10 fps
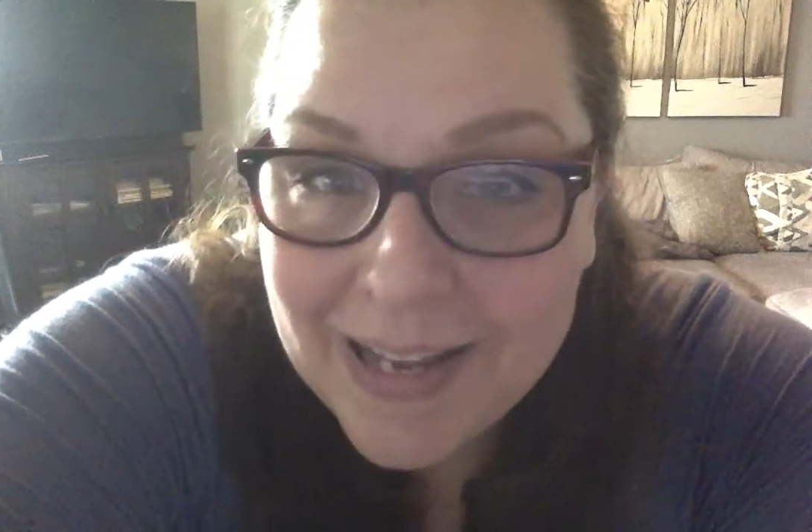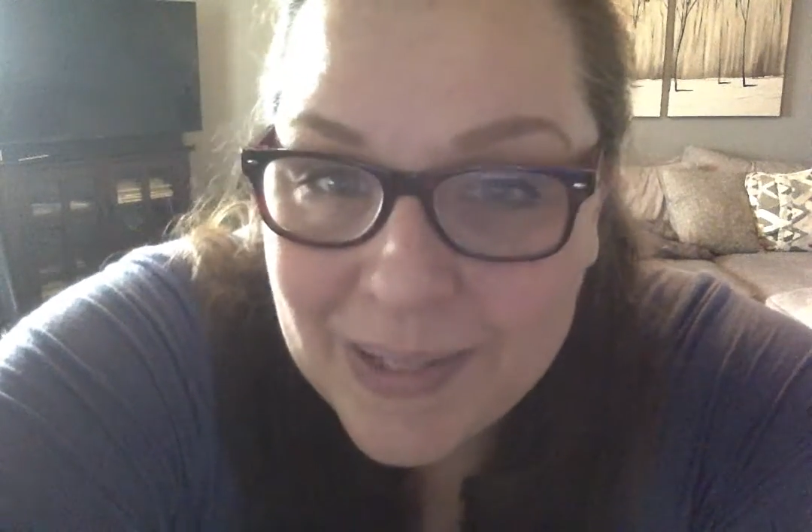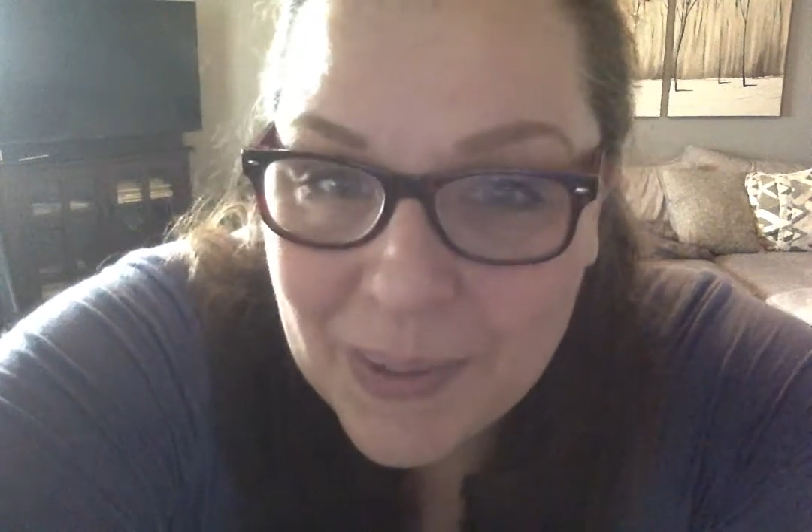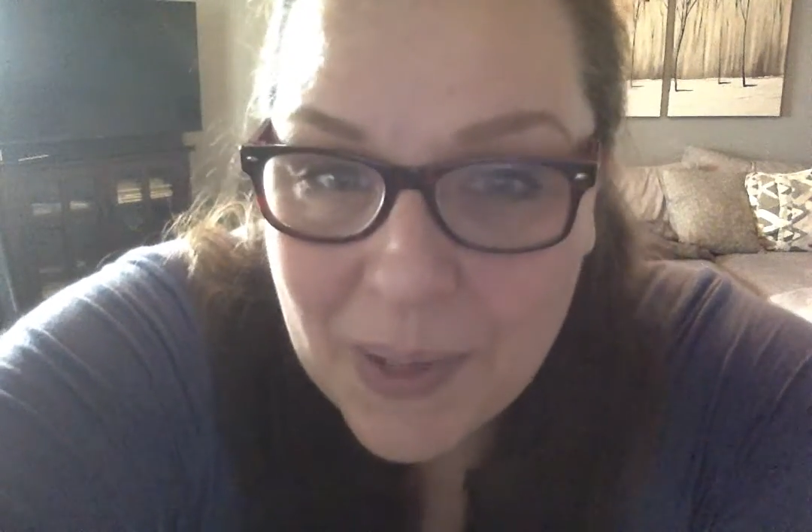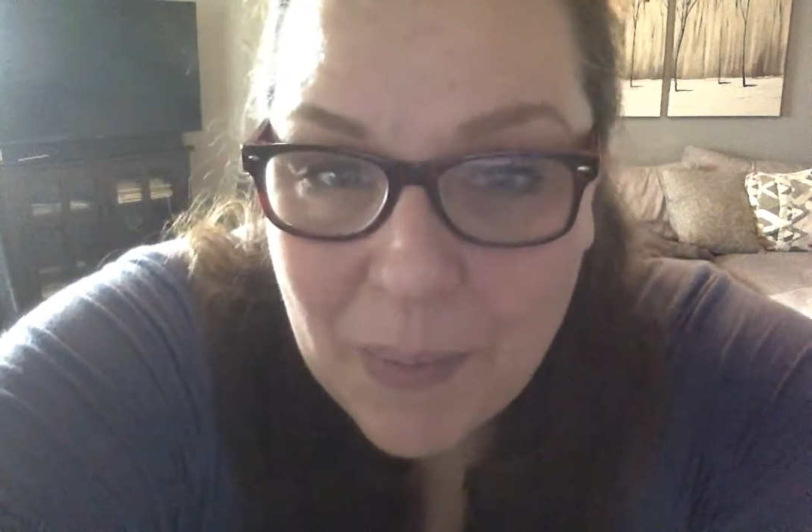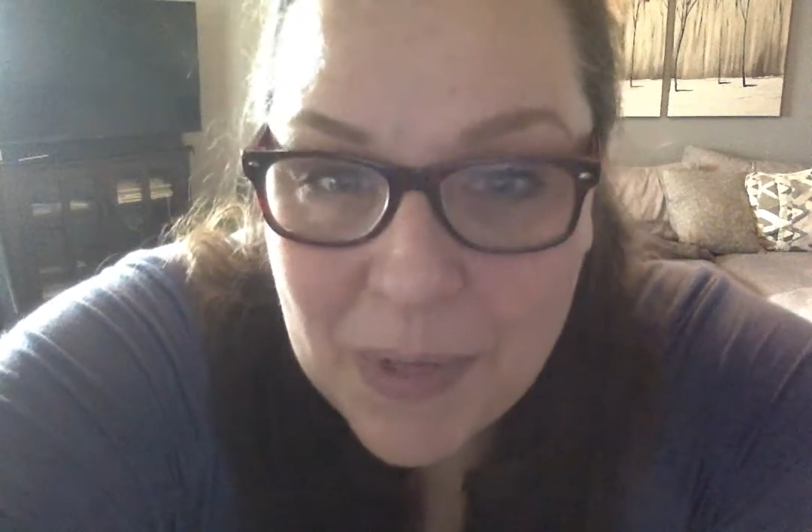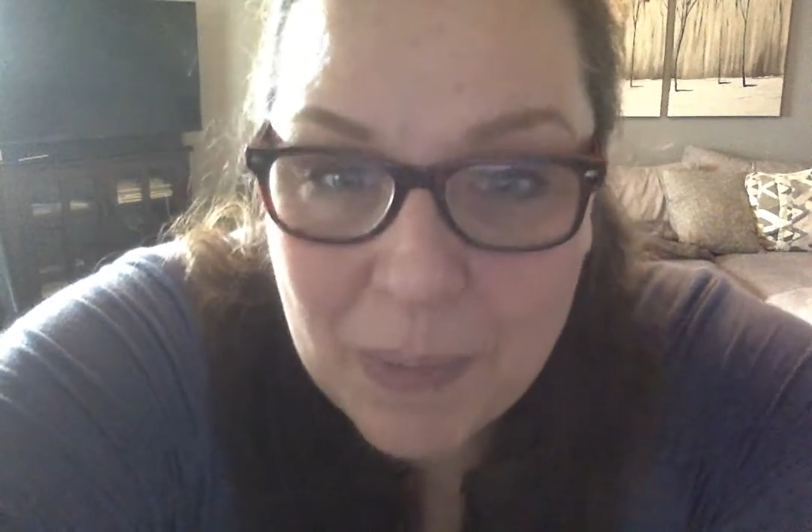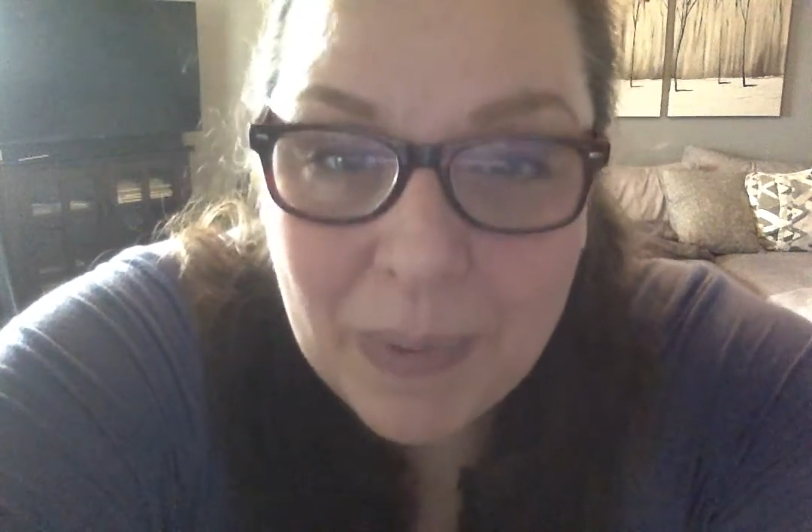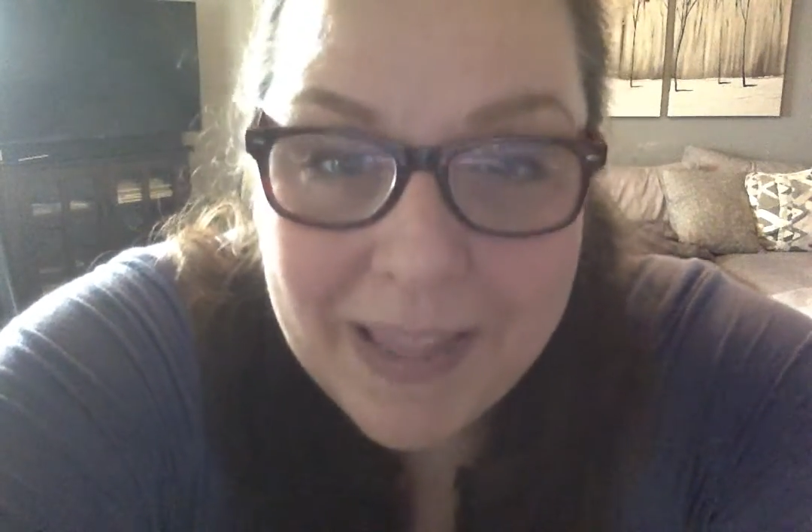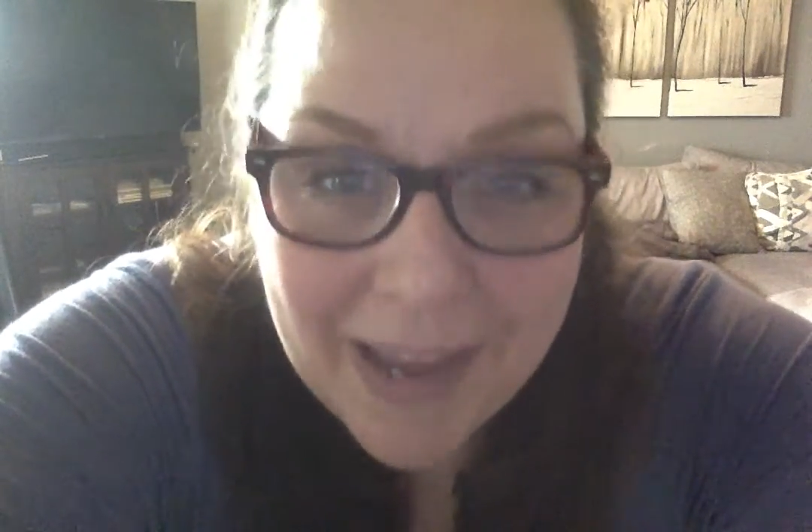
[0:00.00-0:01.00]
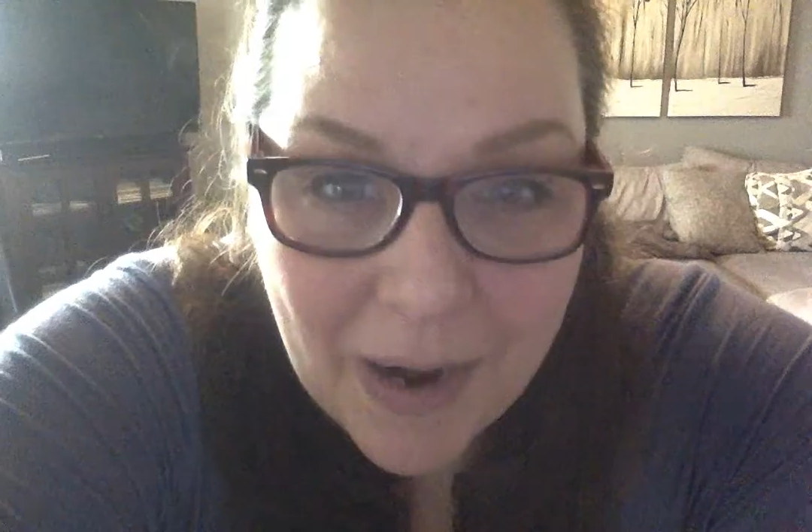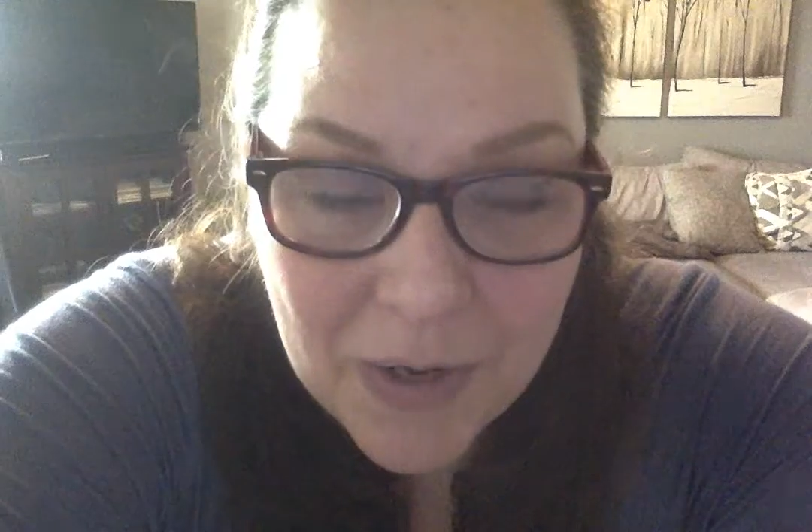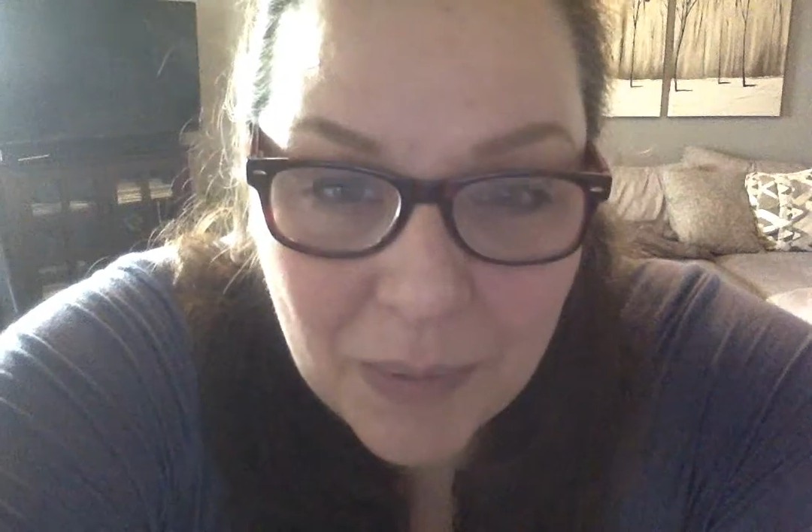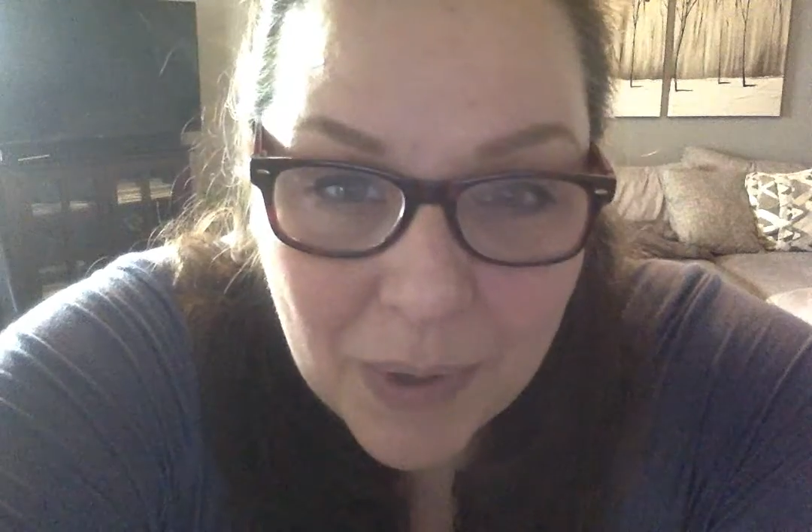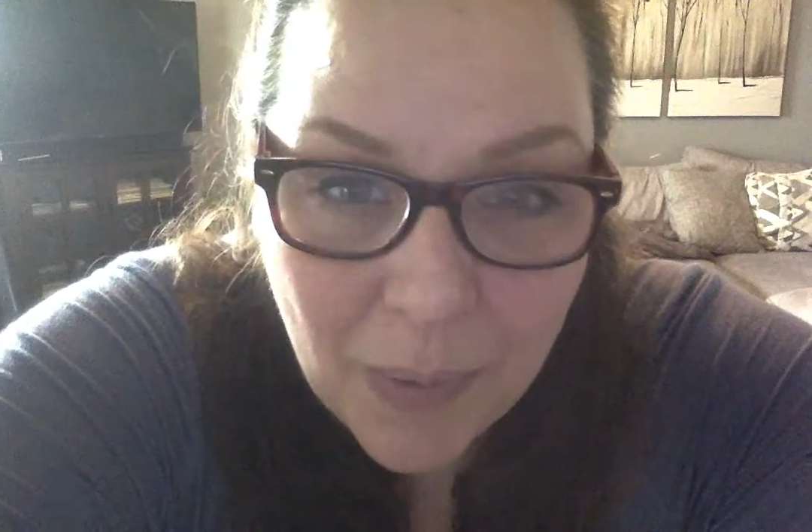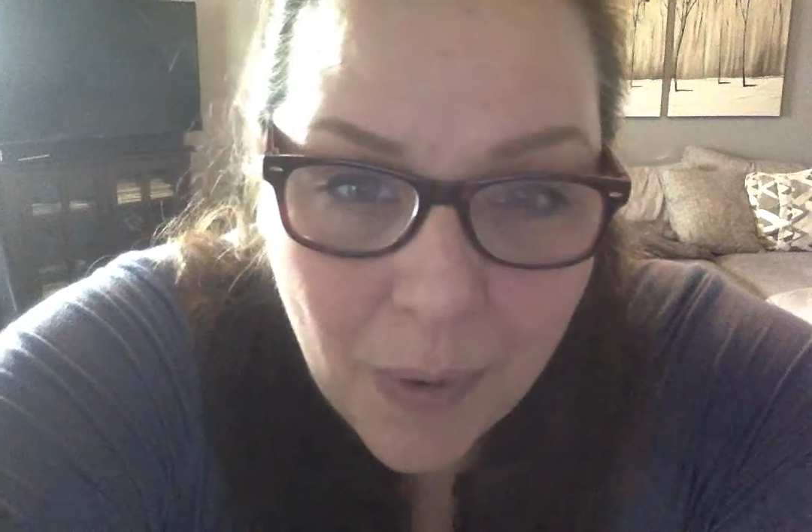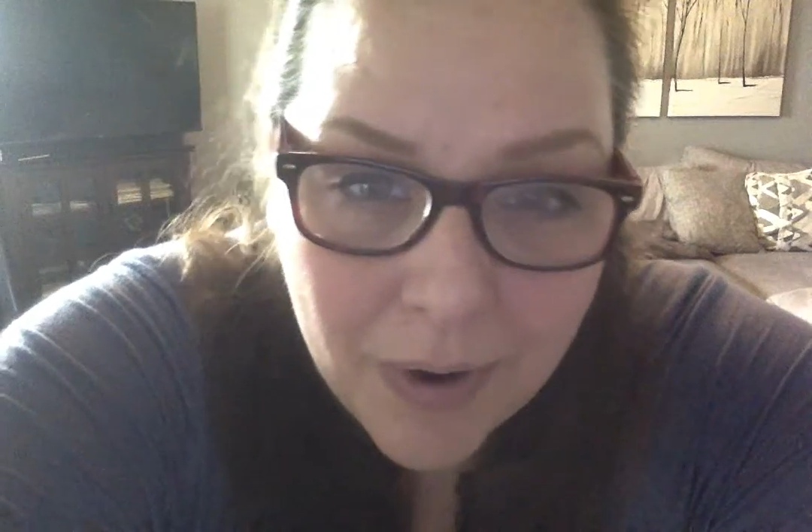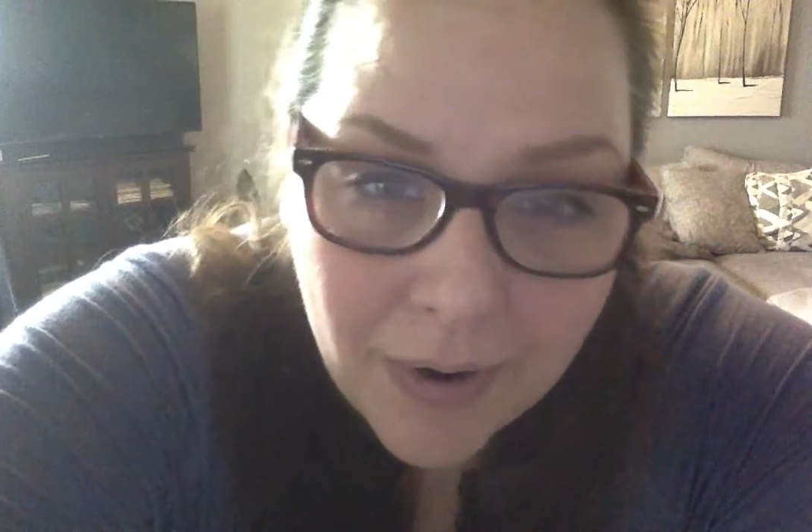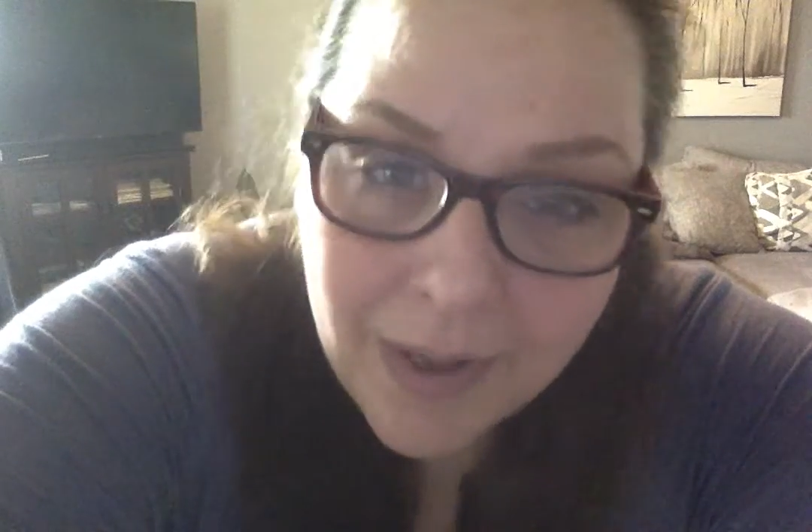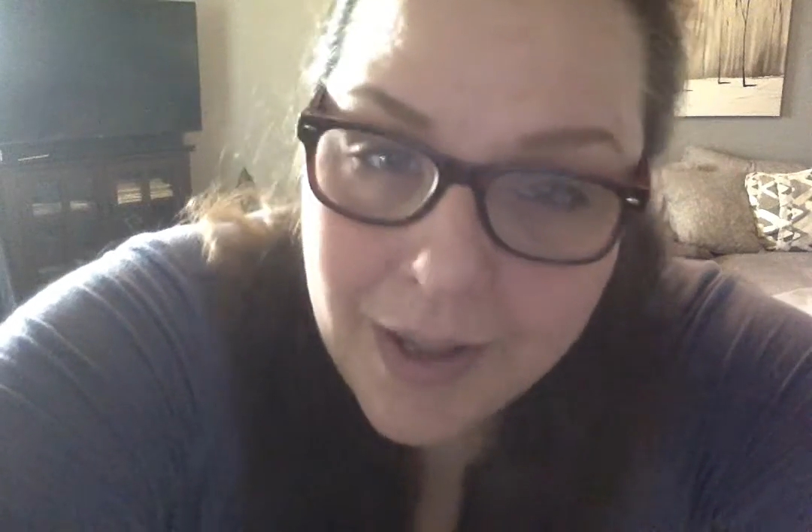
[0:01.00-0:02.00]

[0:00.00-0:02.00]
so that when you play that on your recorder,